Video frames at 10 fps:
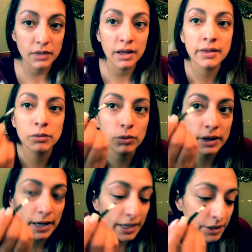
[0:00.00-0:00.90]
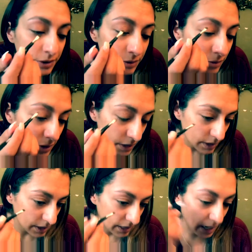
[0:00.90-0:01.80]
And then what I do,
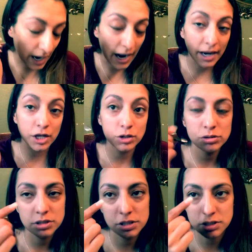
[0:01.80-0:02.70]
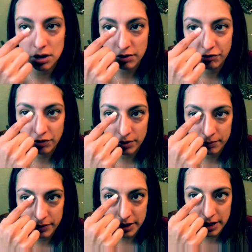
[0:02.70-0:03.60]
I used to start
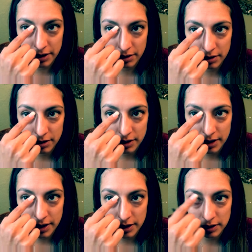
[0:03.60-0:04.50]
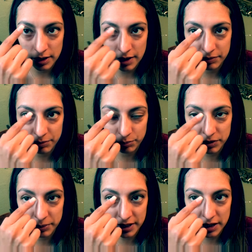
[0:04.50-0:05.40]
from here,
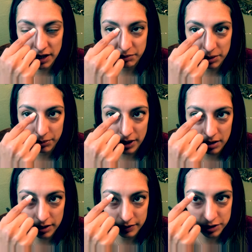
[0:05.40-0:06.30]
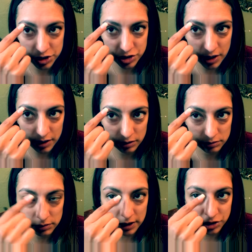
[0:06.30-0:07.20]
the beginning of my brow, and then just try
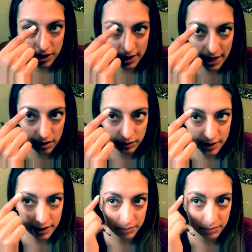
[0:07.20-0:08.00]
to outline